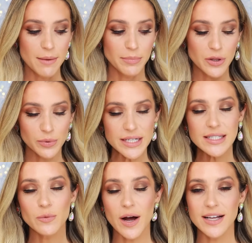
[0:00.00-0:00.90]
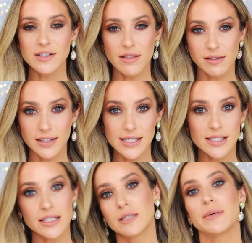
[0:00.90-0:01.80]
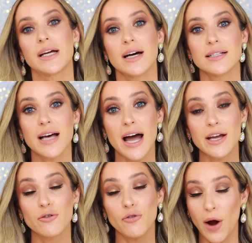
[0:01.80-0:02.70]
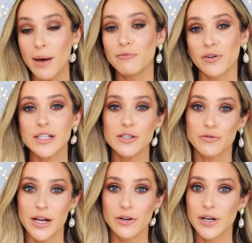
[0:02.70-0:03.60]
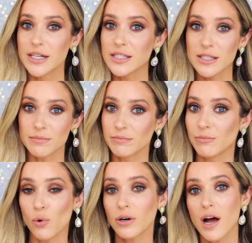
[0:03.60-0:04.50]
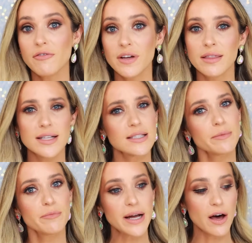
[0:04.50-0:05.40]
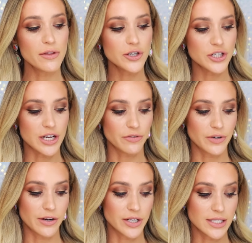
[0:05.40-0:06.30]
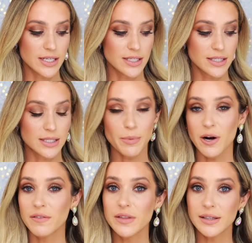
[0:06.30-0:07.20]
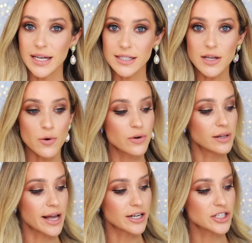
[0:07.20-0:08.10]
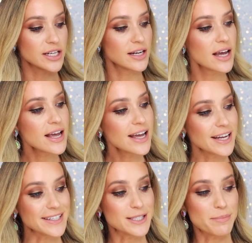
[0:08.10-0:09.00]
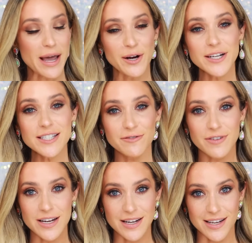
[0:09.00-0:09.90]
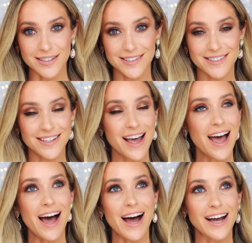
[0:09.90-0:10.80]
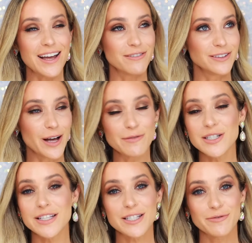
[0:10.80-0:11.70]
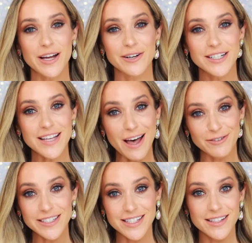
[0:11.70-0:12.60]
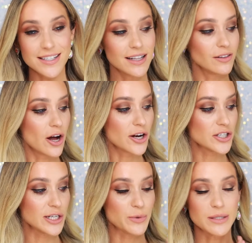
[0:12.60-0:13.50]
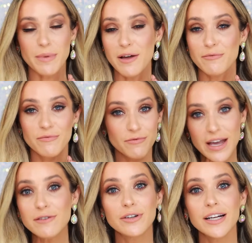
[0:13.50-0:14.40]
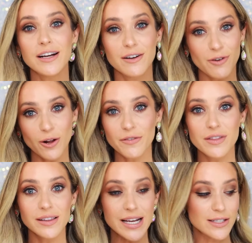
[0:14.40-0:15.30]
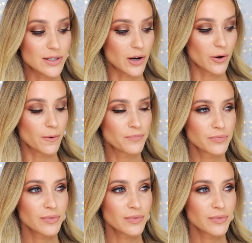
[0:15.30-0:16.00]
but the reason why it's on the list is because I grab for this fragrance more often than some of my other Chanel fragrances. It's part of the Les Eaux collection. It's Paris Venise. I have loved this fragrance ever since it launched. It was my favorite of all of the Les Eaux.